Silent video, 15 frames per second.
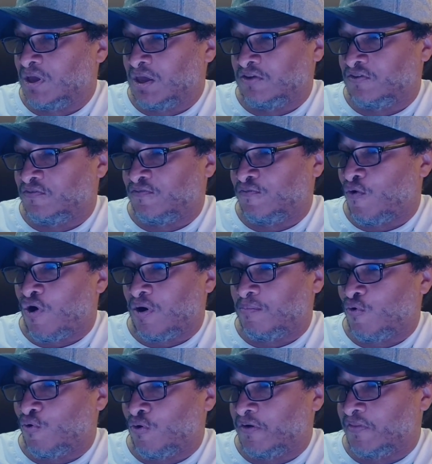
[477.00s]
is far
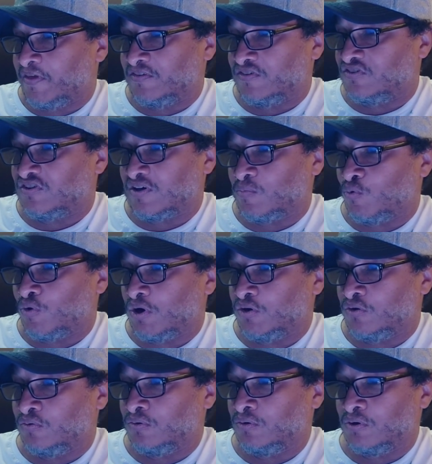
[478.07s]
more than
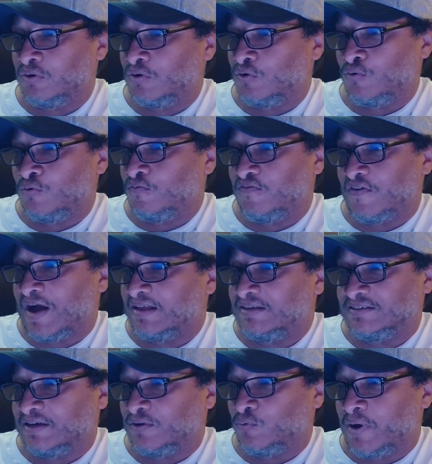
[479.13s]
someone who
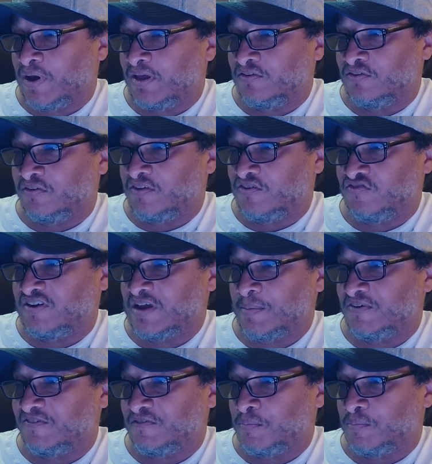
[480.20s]
finds their way to this gem of